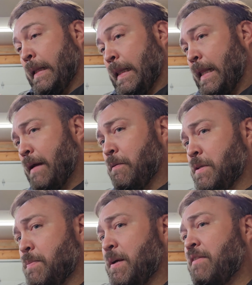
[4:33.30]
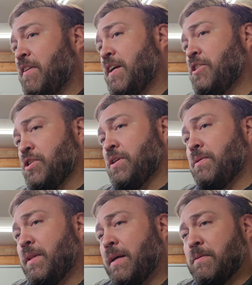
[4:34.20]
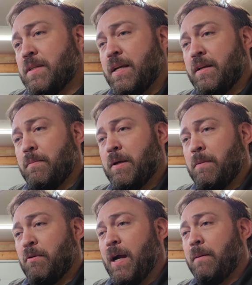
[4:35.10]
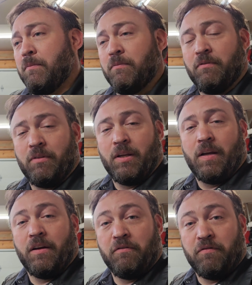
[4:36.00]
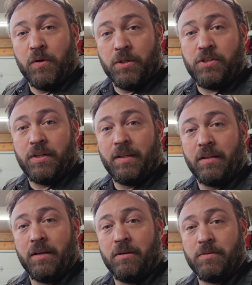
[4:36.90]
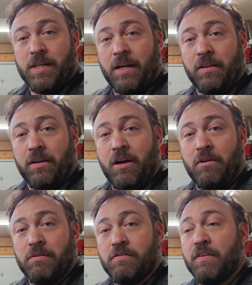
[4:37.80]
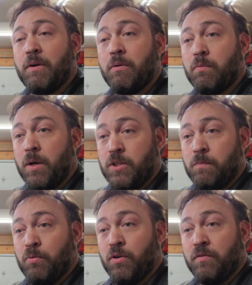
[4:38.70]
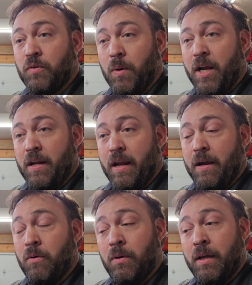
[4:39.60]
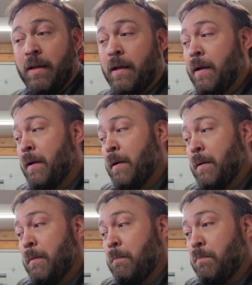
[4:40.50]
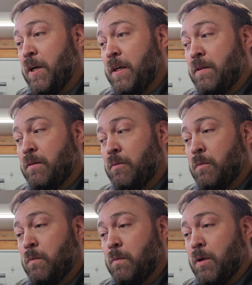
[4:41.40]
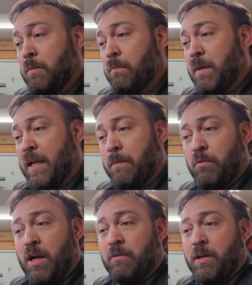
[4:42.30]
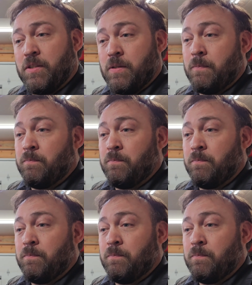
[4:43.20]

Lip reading: That was a bit of an issue, and that was getting to be a problem. Unfortunately, the underside of the car is very rust-proofed right now, but we're making progress.